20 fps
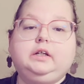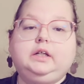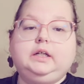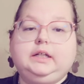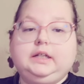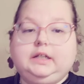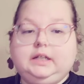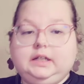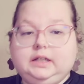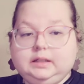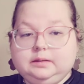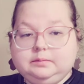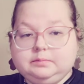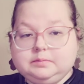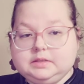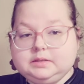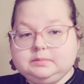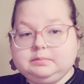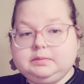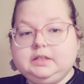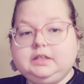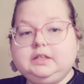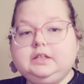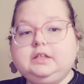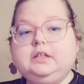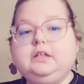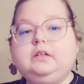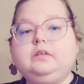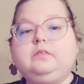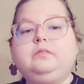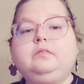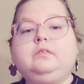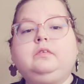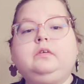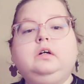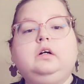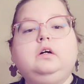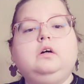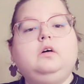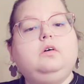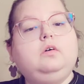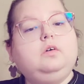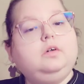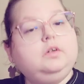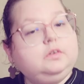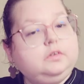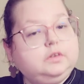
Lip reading: It calms me. Or